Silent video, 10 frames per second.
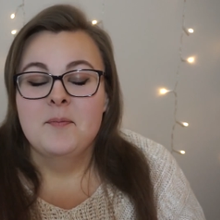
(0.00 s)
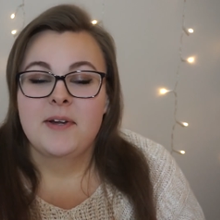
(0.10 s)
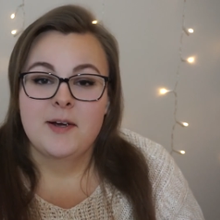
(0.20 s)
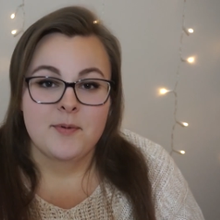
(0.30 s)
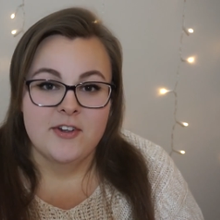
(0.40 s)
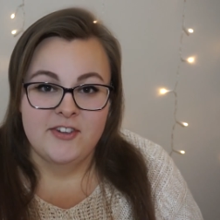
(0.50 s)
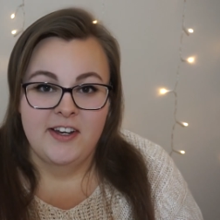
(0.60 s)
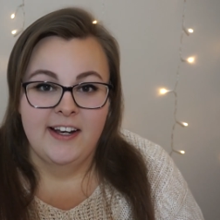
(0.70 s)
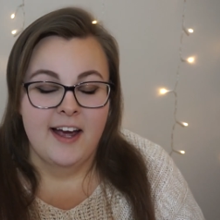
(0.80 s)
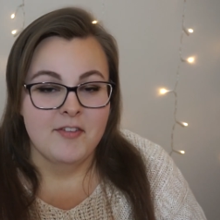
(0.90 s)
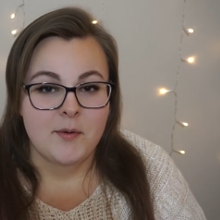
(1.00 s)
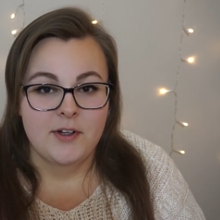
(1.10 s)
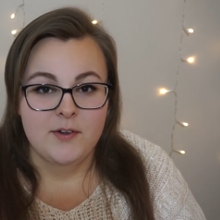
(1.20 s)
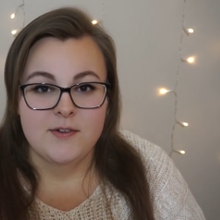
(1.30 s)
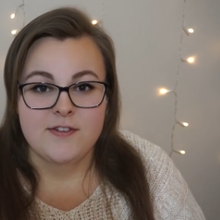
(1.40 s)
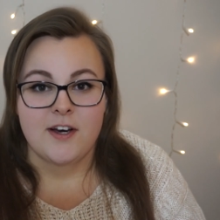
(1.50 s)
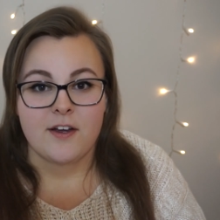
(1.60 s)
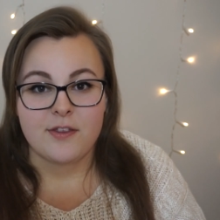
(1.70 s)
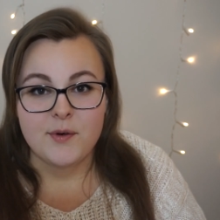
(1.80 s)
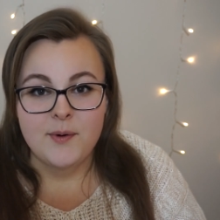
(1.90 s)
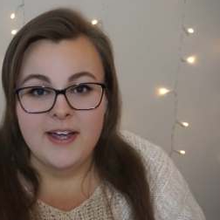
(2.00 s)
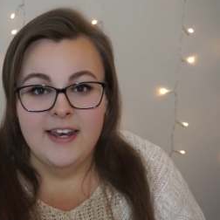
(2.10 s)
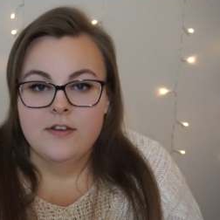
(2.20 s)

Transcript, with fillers: but I appreciate everyone who stuck through it.